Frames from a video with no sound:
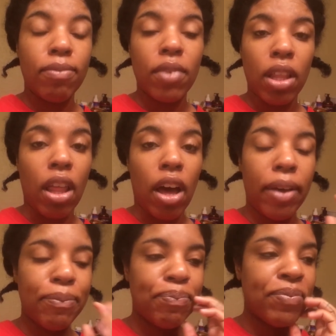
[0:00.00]
a lot.
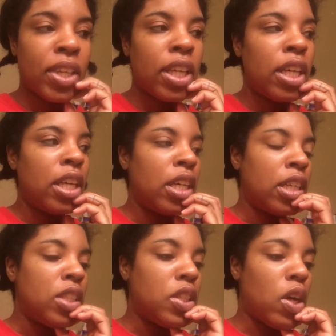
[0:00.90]

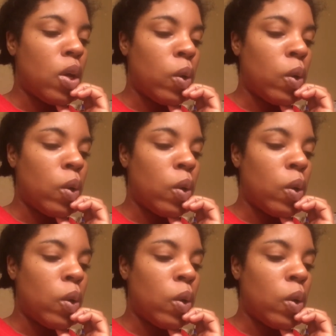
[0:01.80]
So